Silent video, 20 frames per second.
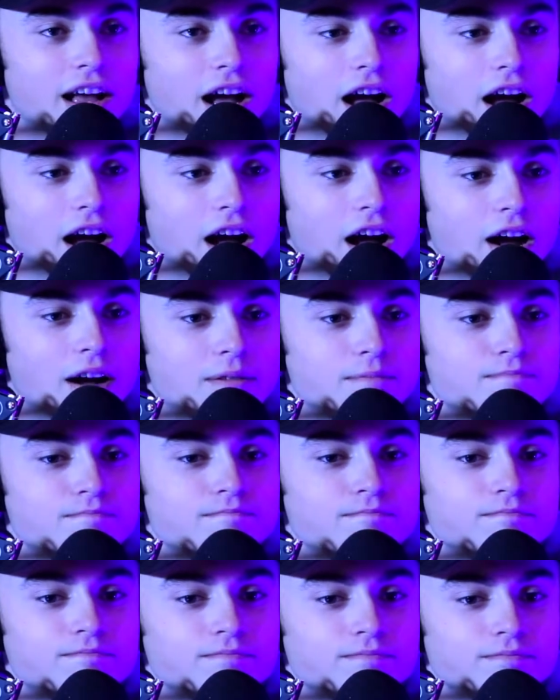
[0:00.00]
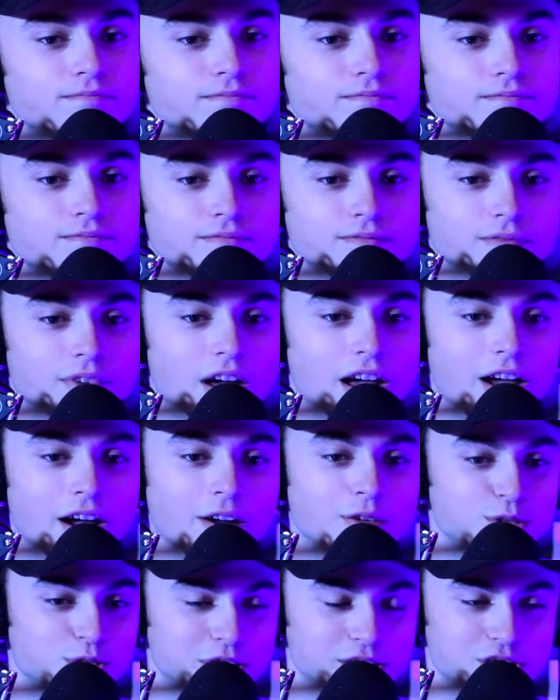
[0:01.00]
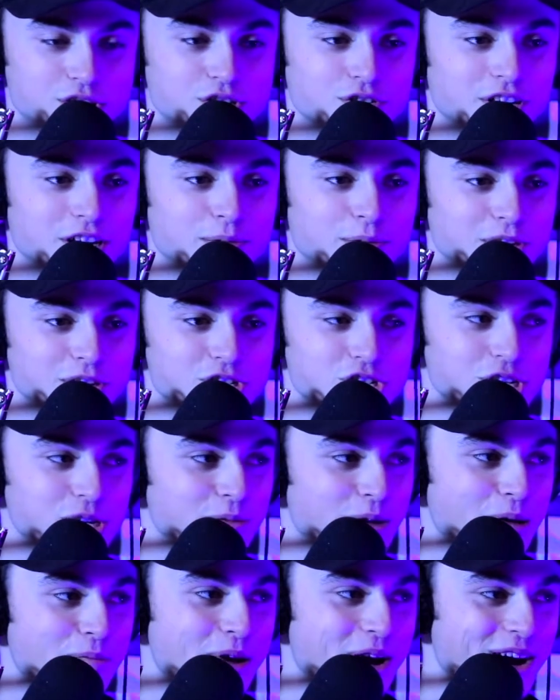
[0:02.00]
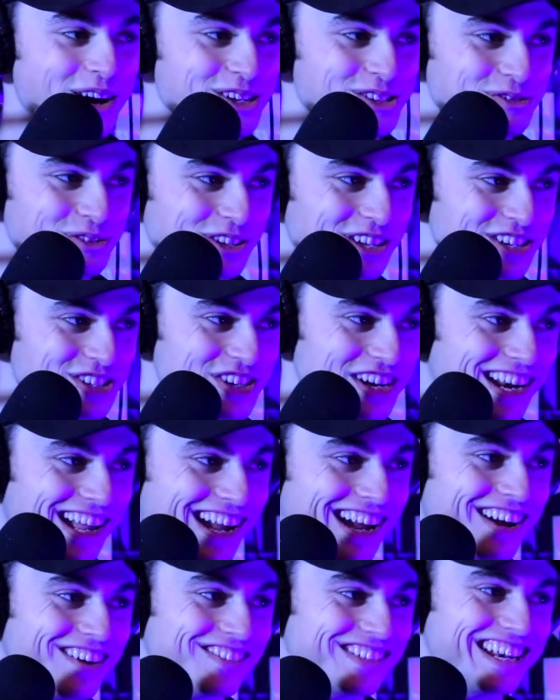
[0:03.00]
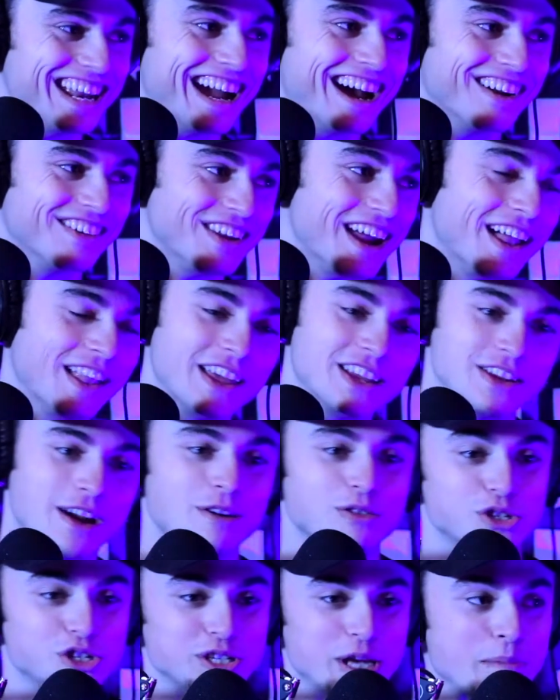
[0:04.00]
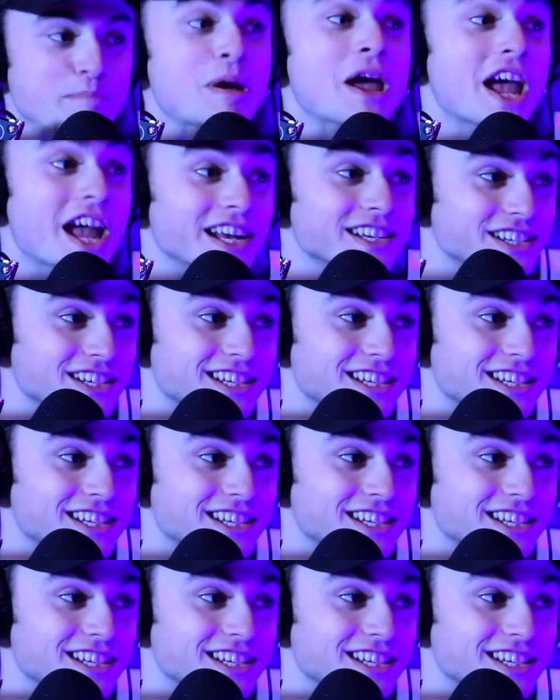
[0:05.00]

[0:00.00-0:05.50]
I was like screaming and shit. My parents were like trying to calm me down. Not like I was just like pissed.